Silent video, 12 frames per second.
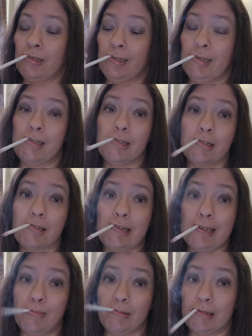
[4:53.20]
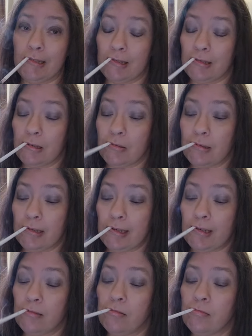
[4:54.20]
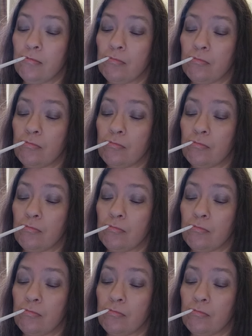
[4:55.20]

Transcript: and he describes it so well.